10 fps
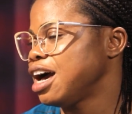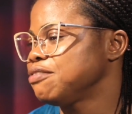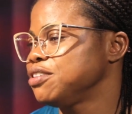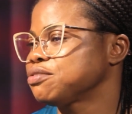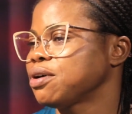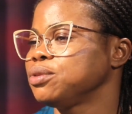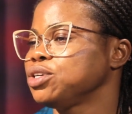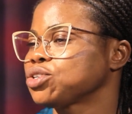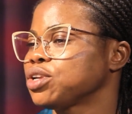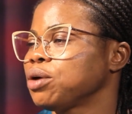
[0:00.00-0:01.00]
I have this
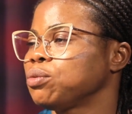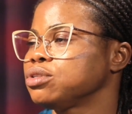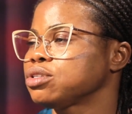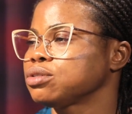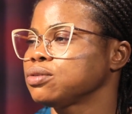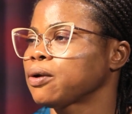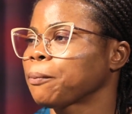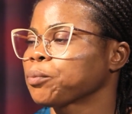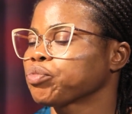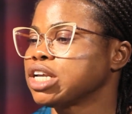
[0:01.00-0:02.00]
foundation I want to
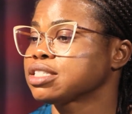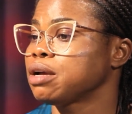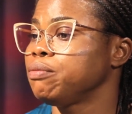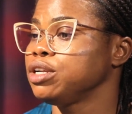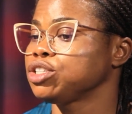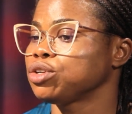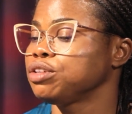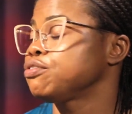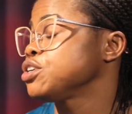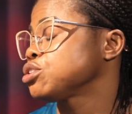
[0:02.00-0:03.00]
establish
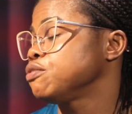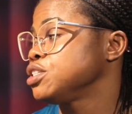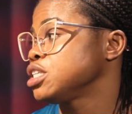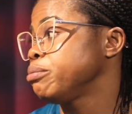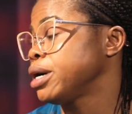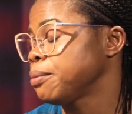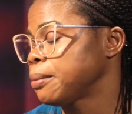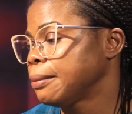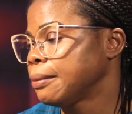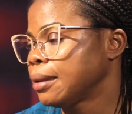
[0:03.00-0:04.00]
on the 1st of December.
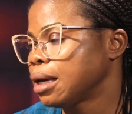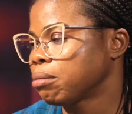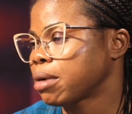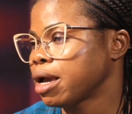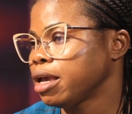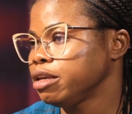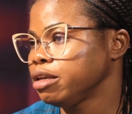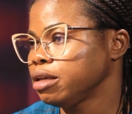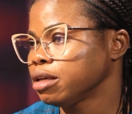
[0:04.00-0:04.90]
My